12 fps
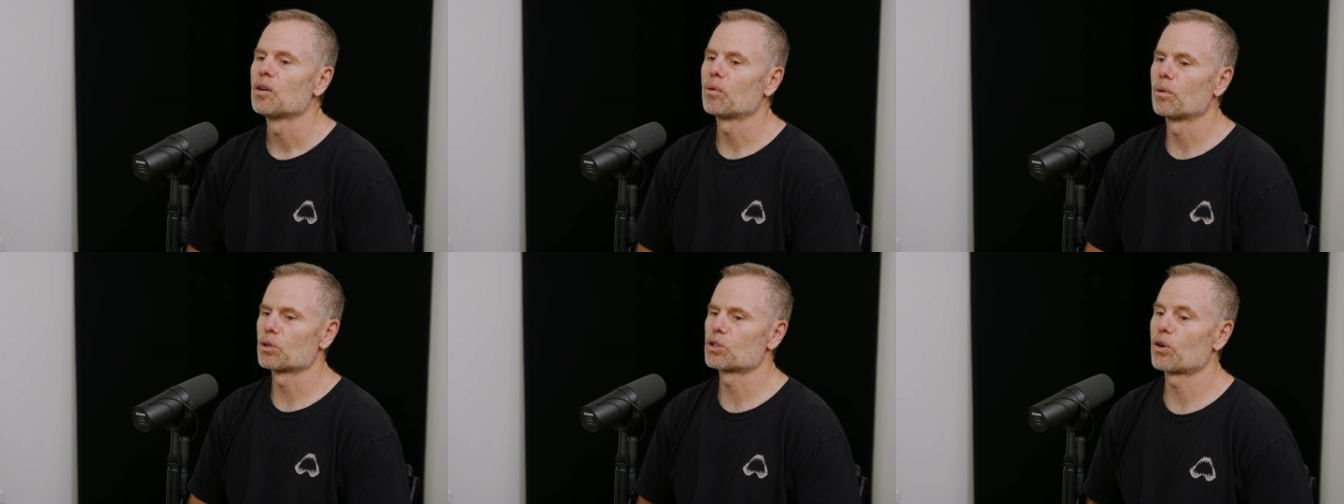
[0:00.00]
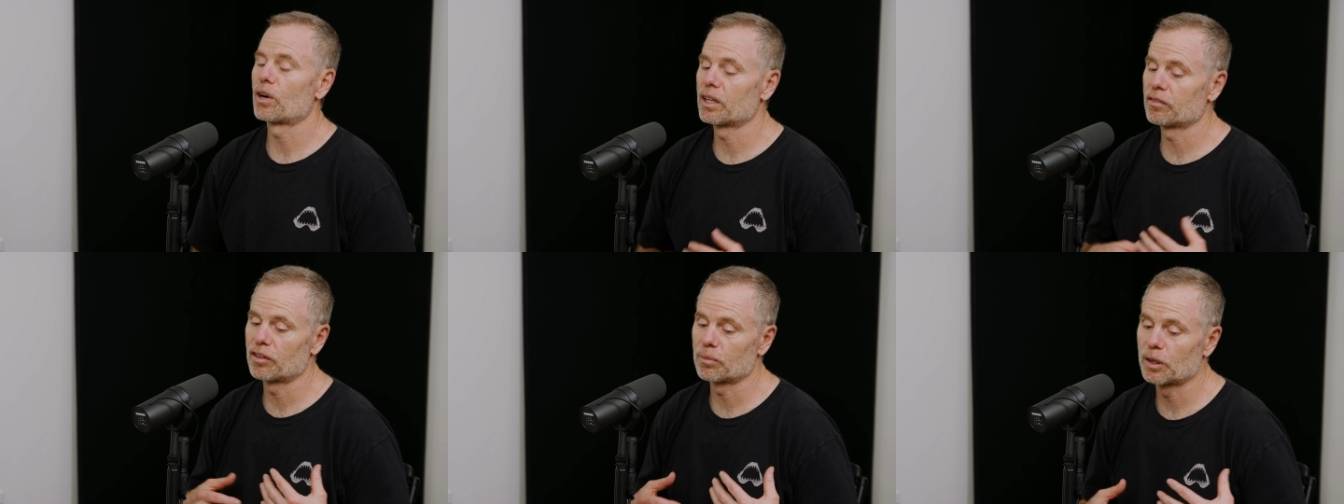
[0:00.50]
We were
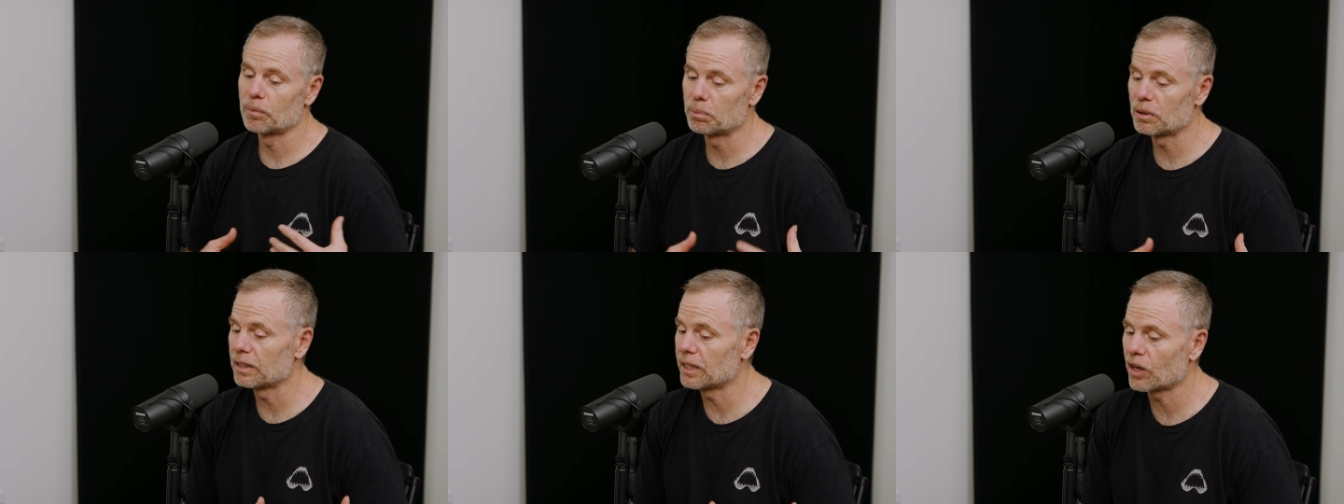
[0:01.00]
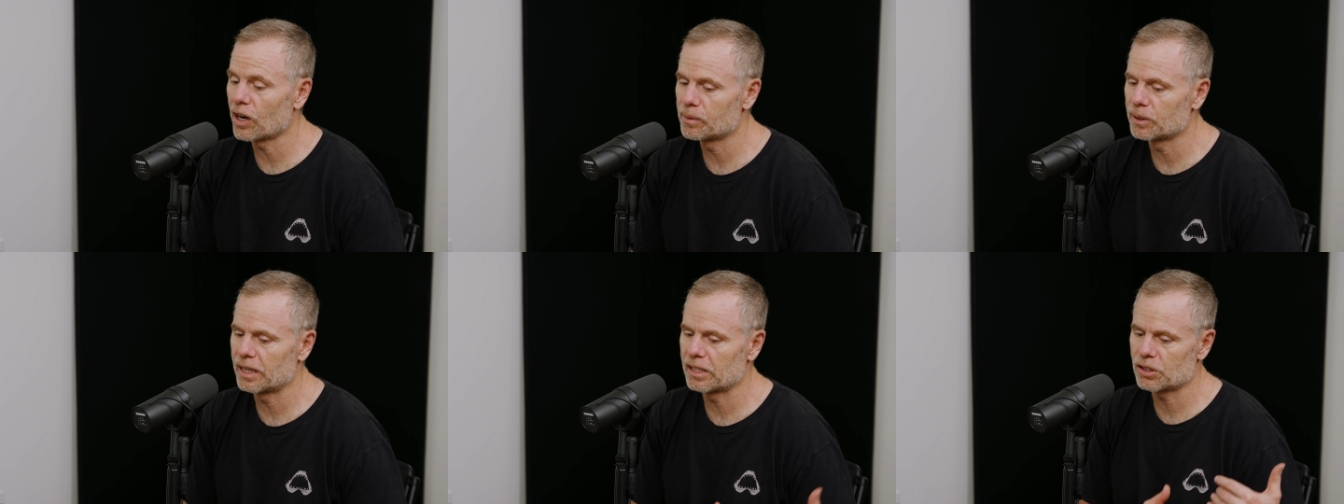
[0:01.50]
starting from complete
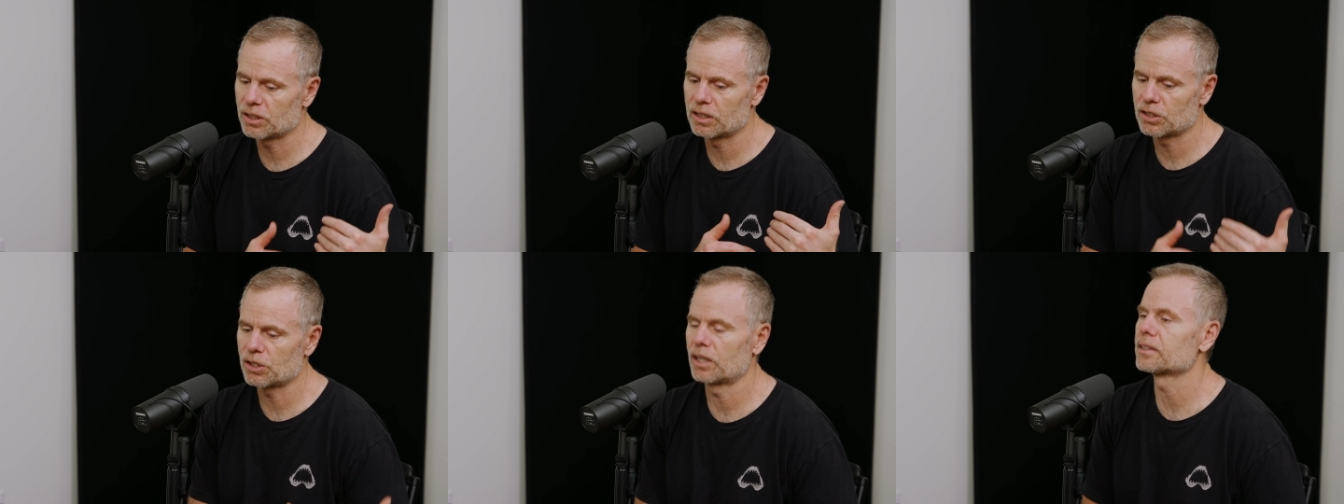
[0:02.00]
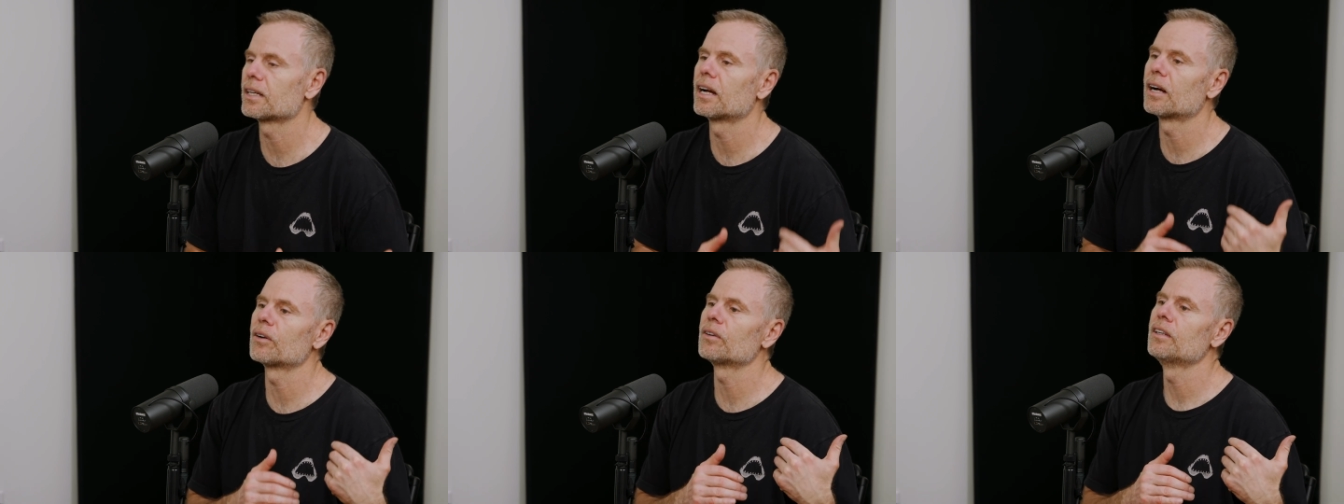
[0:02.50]
hibernation and
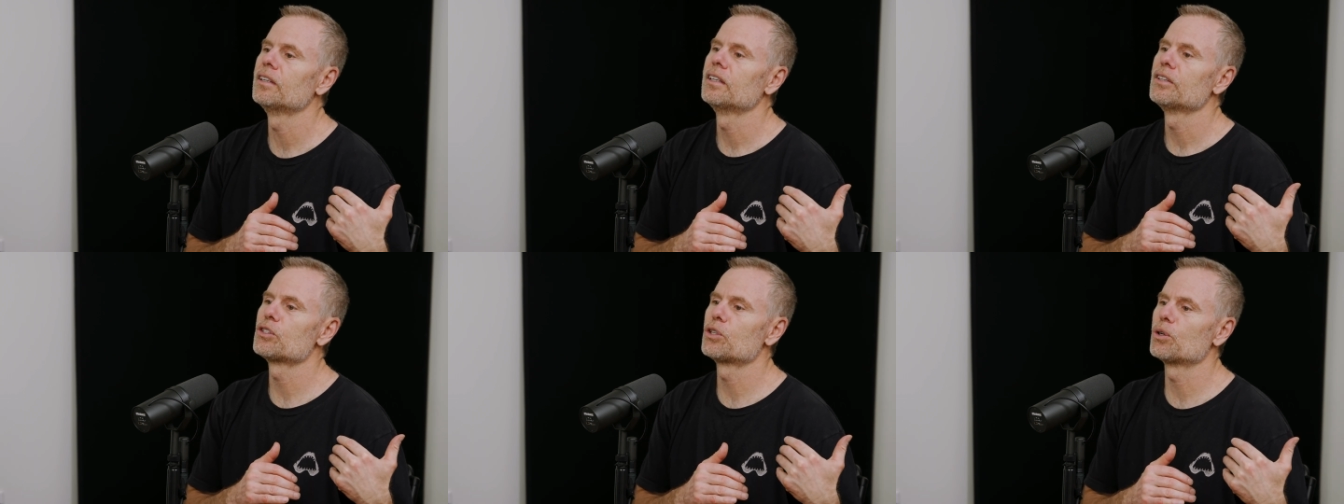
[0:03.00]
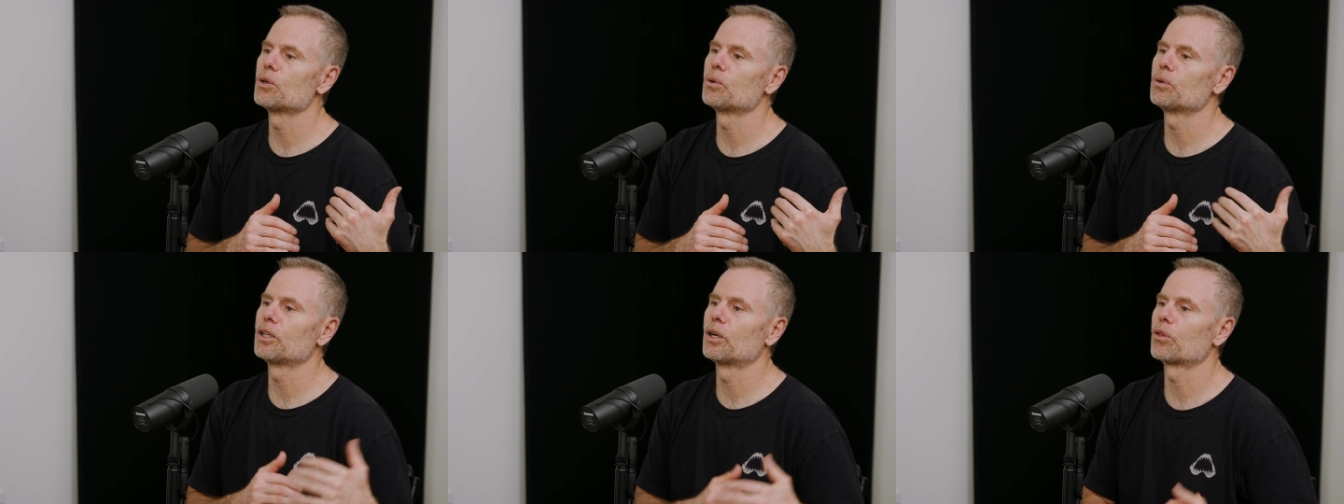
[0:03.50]
shutdown
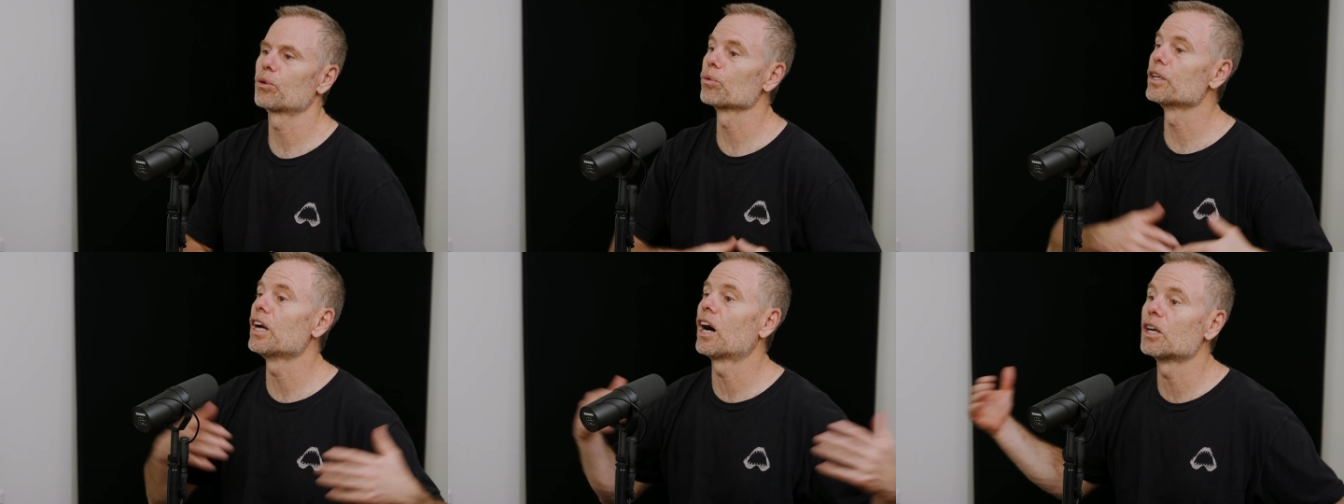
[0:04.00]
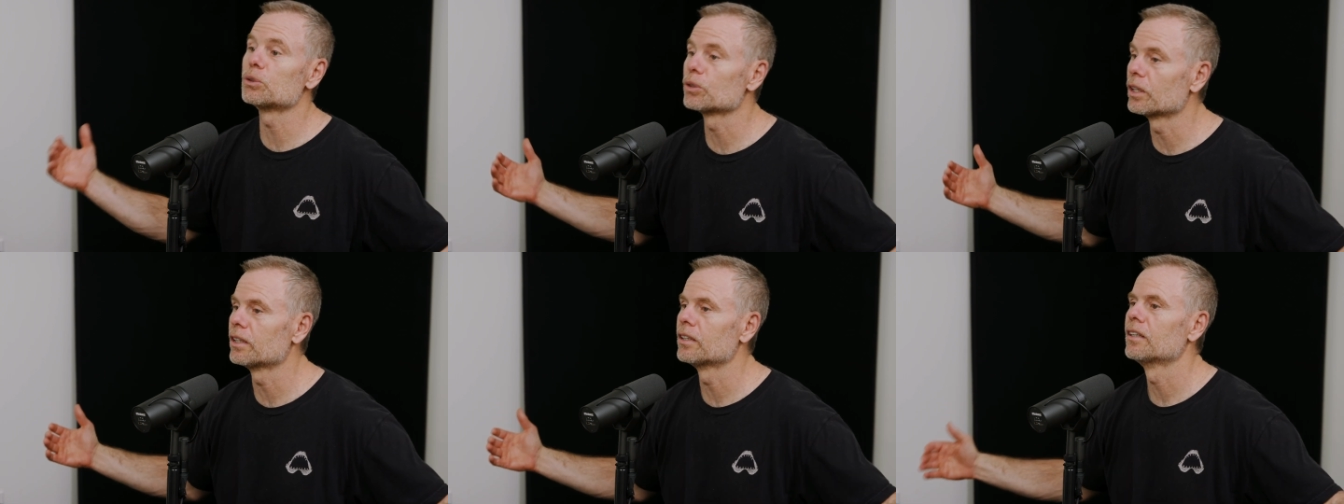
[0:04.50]
to, you know,
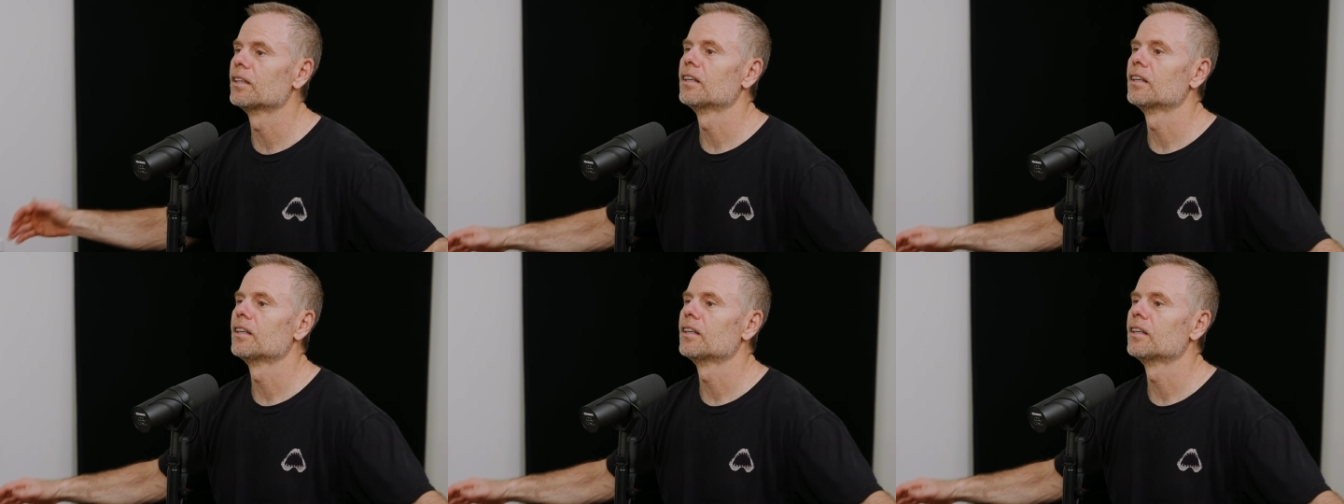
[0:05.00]
300